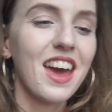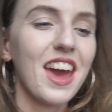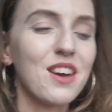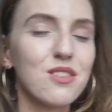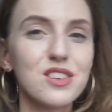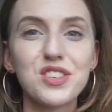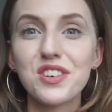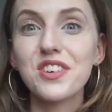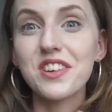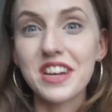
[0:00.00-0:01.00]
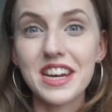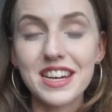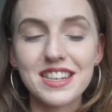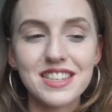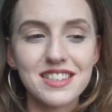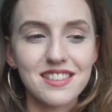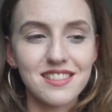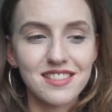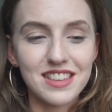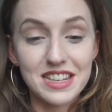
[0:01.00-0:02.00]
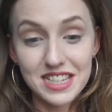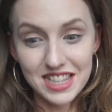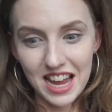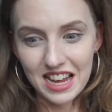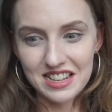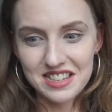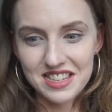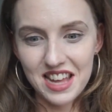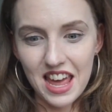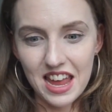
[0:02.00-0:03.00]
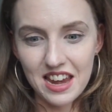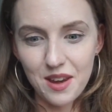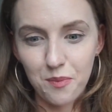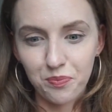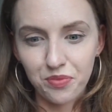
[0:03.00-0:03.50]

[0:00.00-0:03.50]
in order to create these things in